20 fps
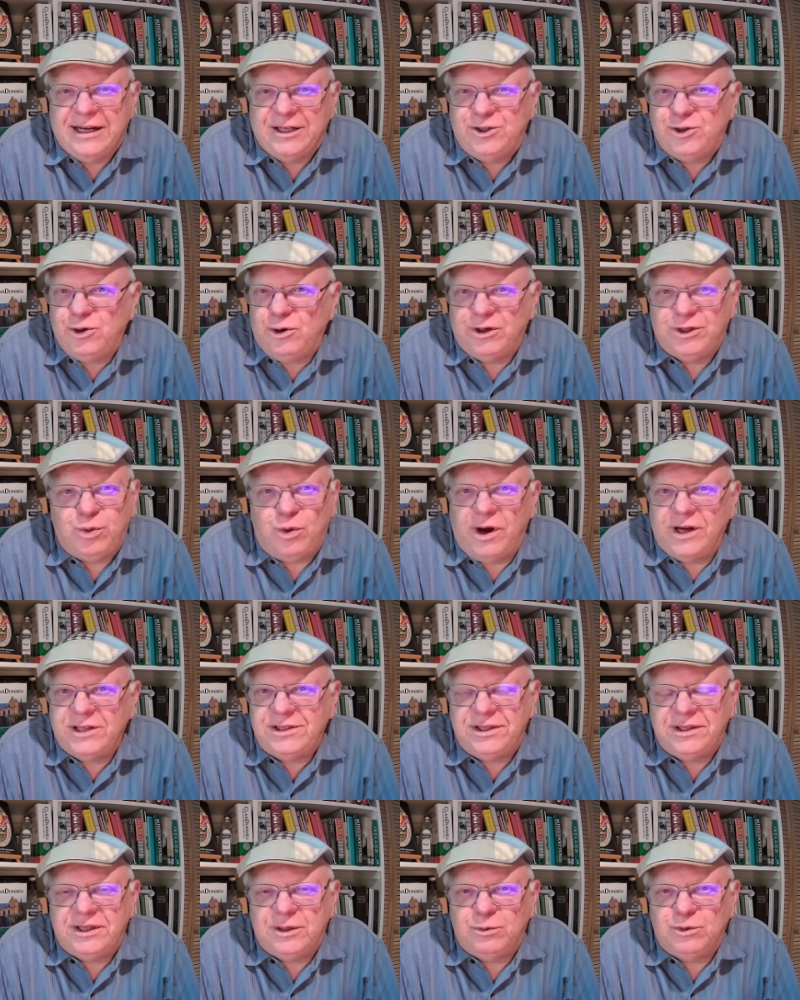George
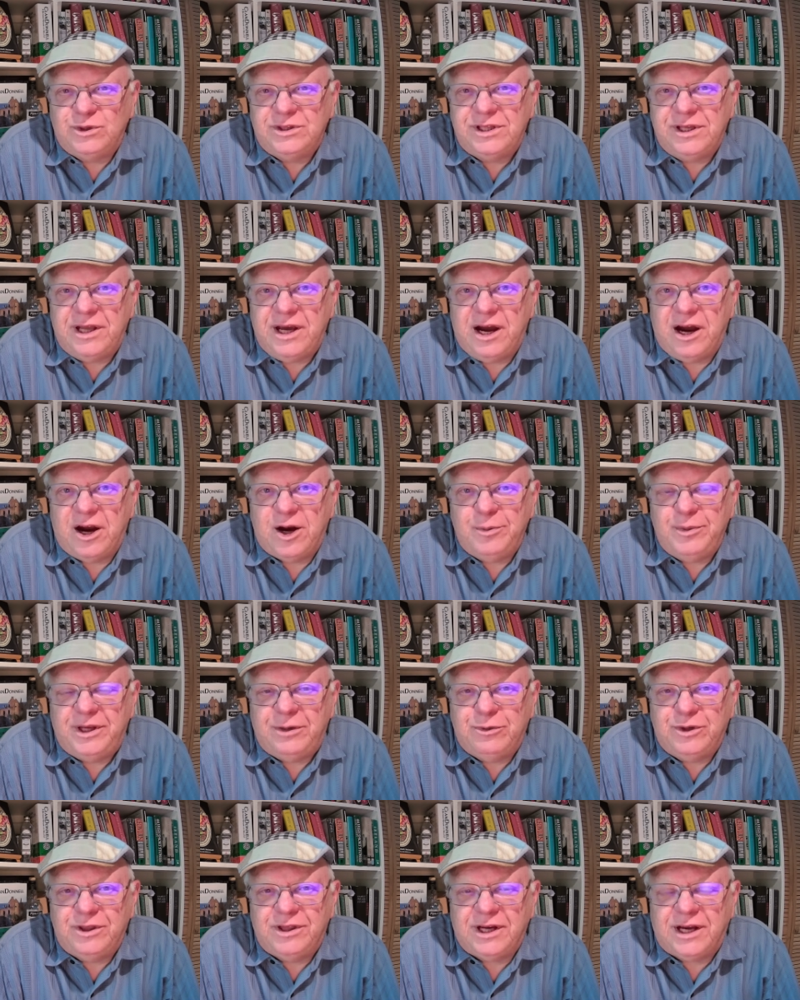Washington was in the
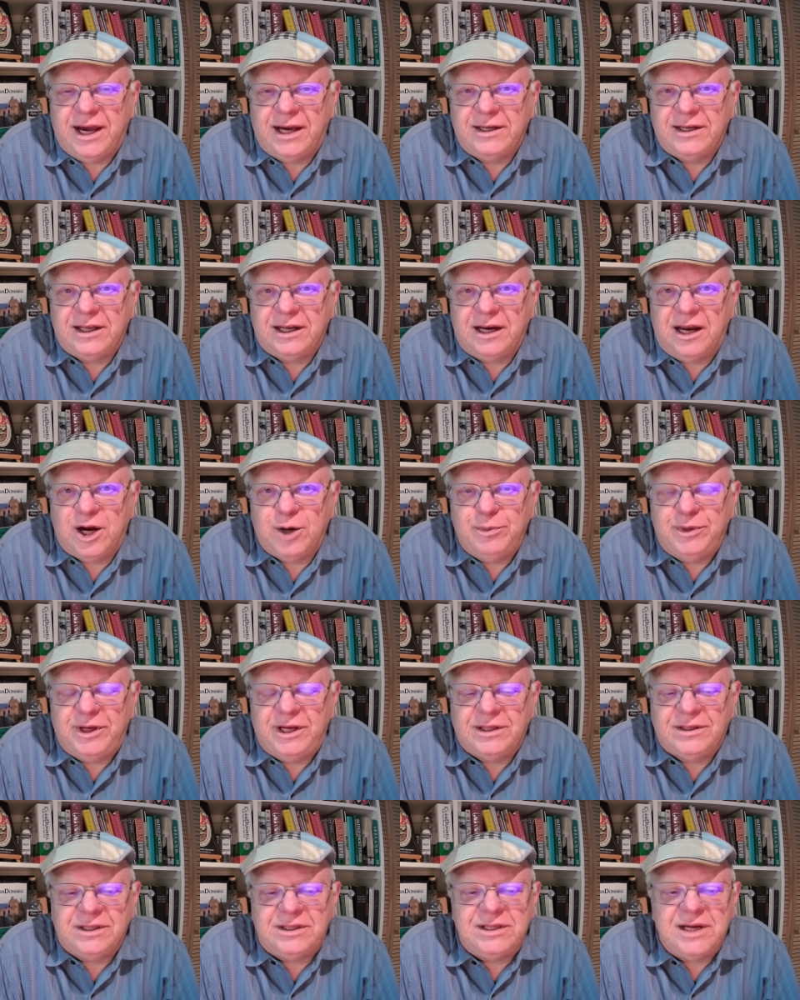Army, with the Continental Army
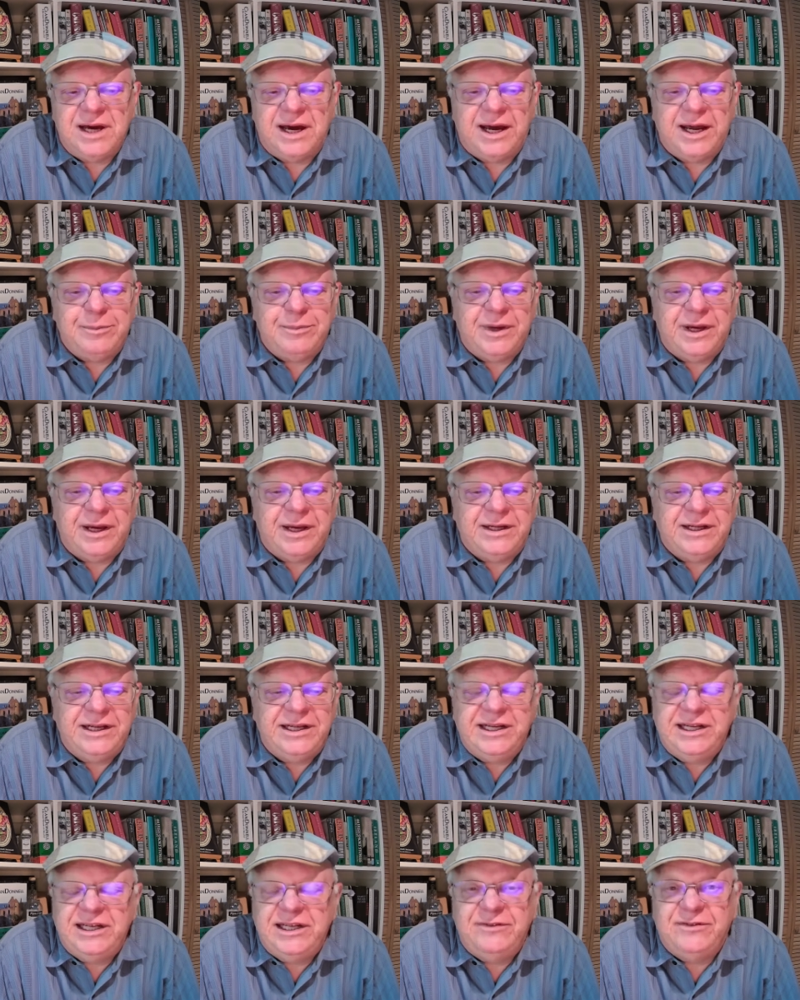at the time, and
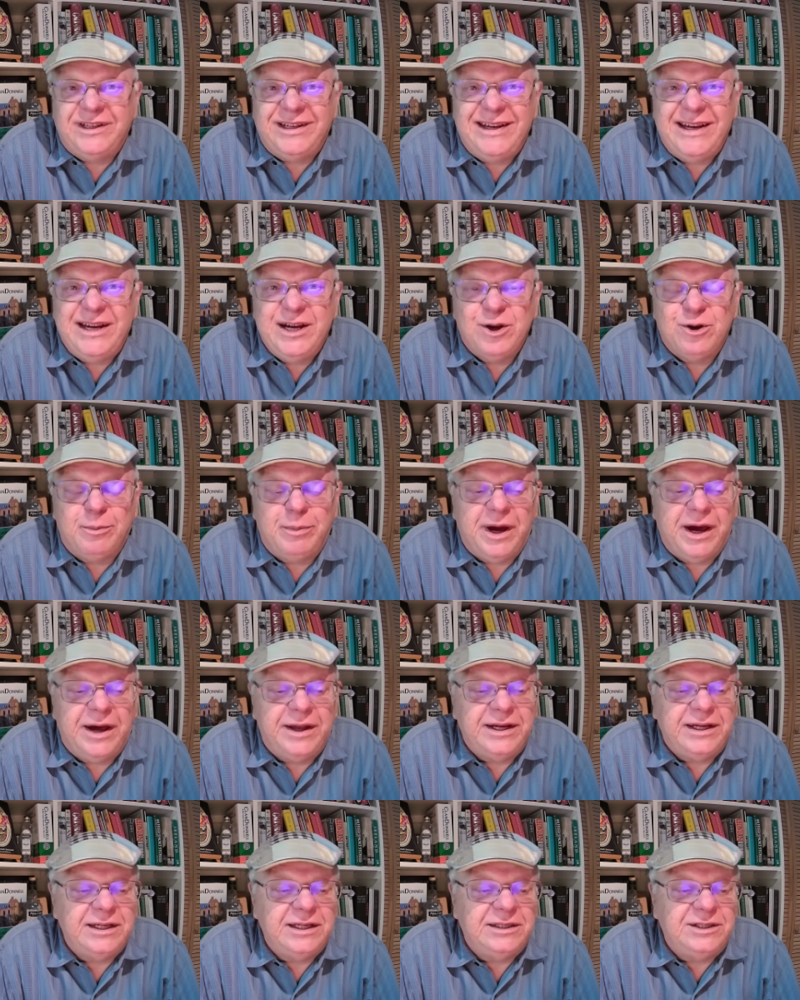he didn't even hear
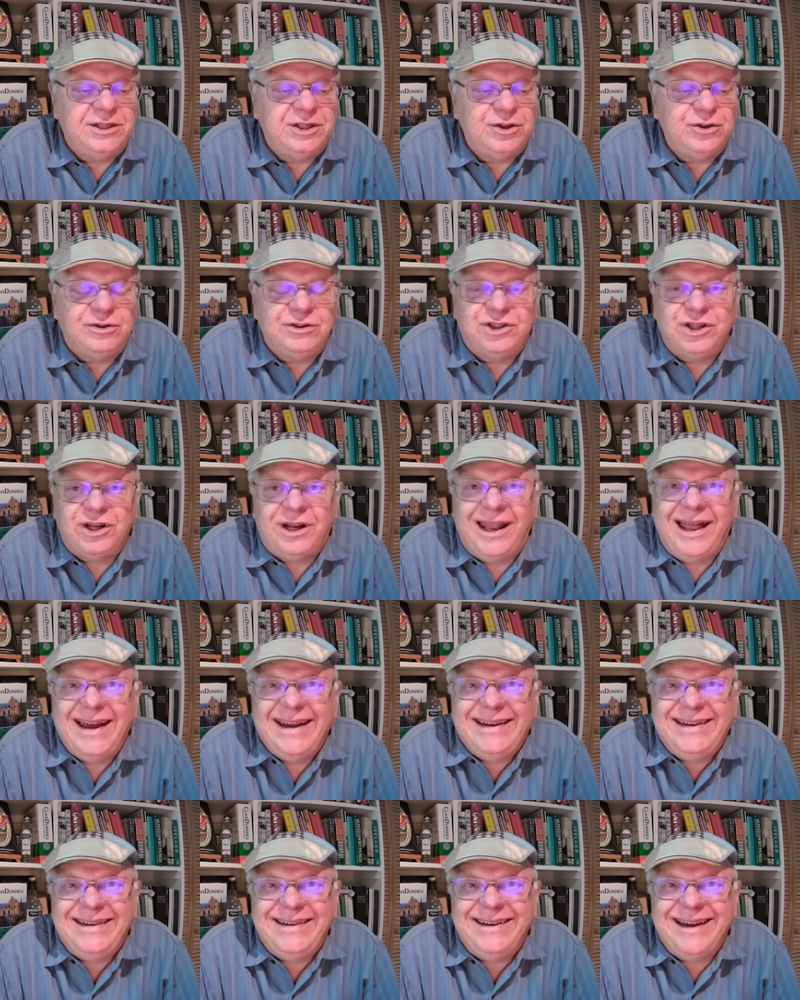about it until
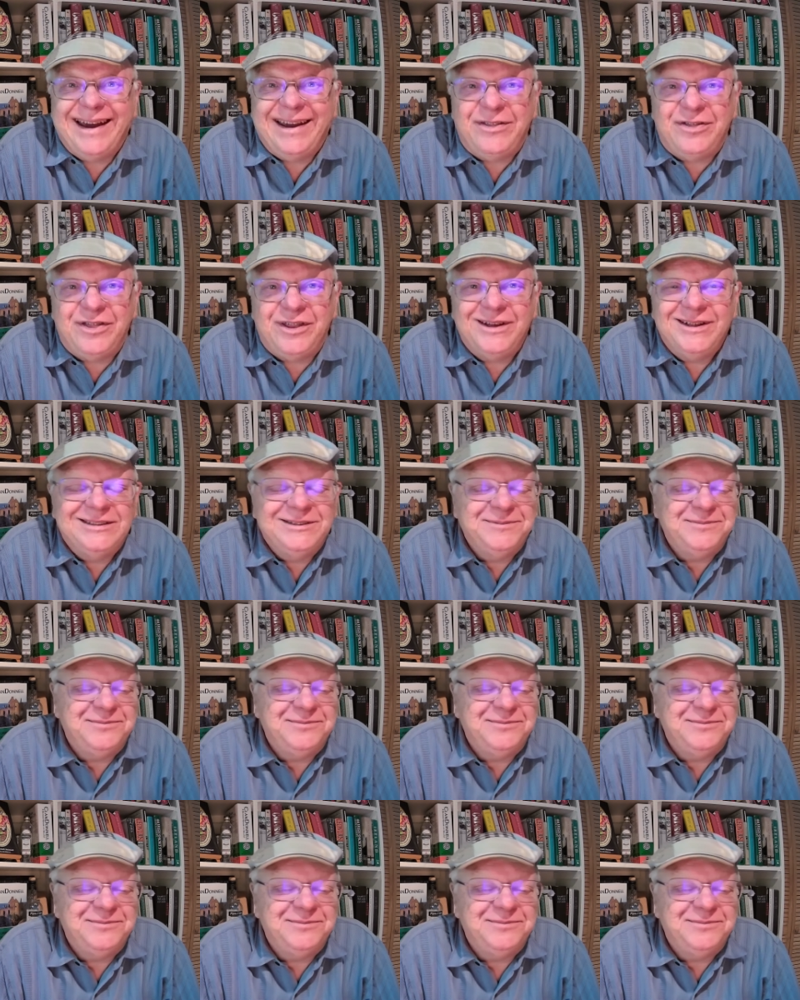July 9th.